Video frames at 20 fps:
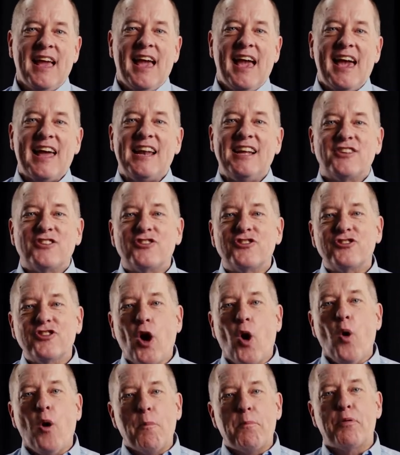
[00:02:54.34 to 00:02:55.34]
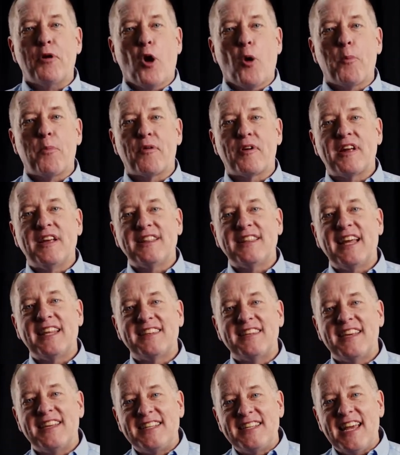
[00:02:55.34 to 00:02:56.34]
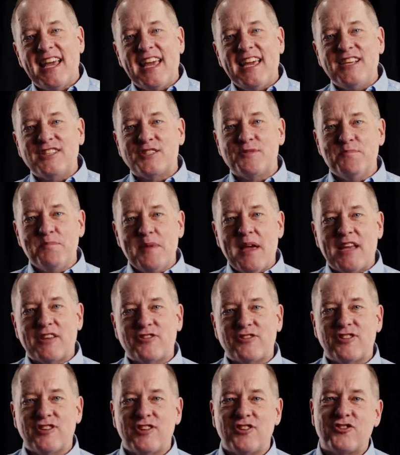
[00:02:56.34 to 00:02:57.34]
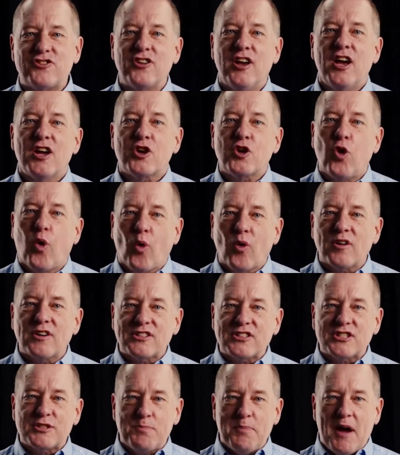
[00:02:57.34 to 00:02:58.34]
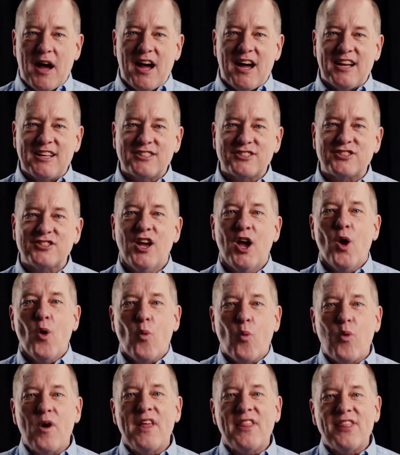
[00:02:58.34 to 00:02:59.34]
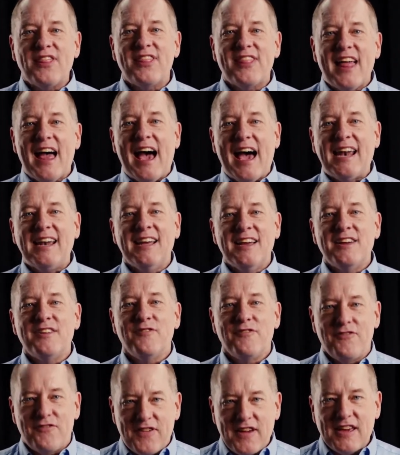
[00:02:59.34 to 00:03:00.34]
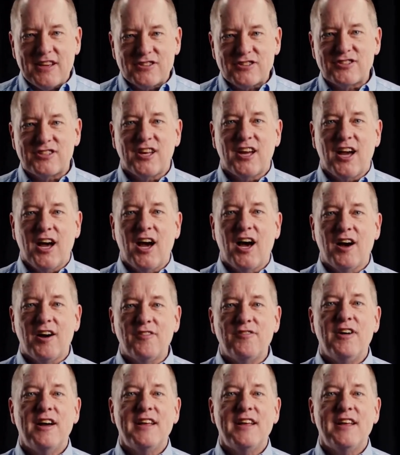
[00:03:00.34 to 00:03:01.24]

And it's so appropriate that today's message corresponds with that Feast of